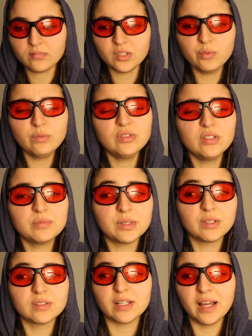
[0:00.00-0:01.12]
it was not
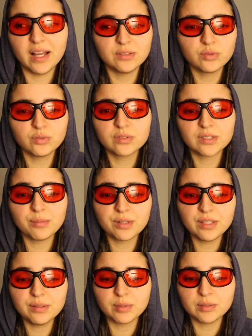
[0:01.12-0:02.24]
because I had to do
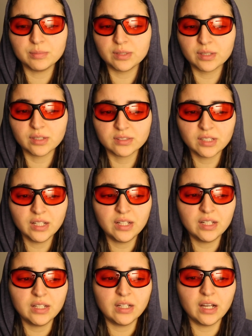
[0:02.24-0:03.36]
something, but because
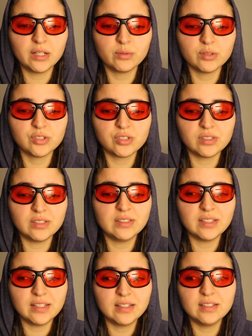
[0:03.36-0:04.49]
I was
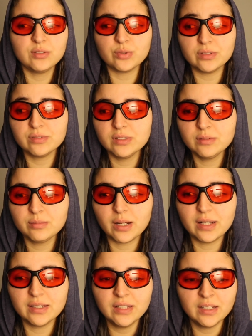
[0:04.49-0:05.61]
innately driven
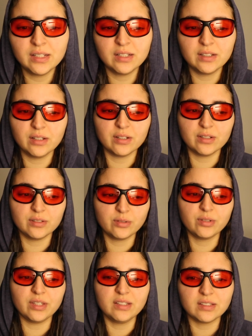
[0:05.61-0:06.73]
by
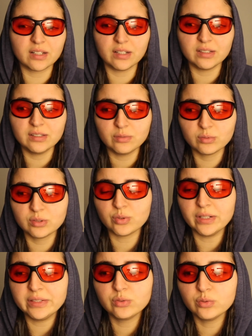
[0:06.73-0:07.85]
the thing that I was
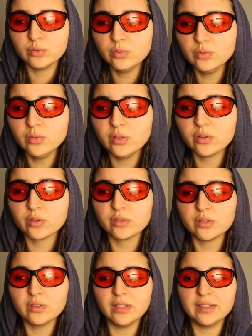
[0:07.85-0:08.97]
trying to do,
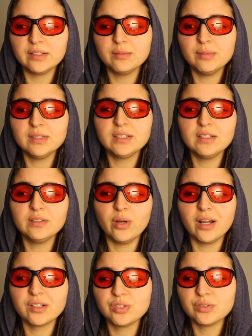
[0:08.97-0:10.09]
or like basically the
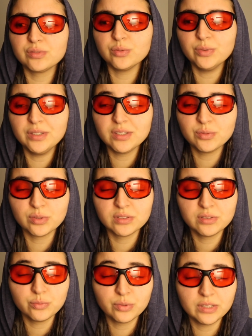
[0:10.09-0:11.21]
action of doing it
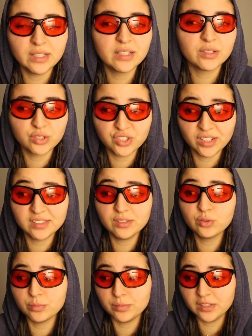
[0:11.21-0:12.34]
was really energizing
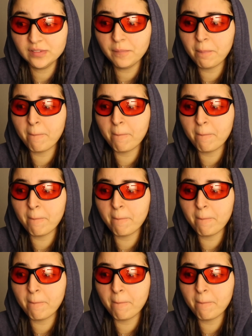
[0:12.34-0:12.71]
to me.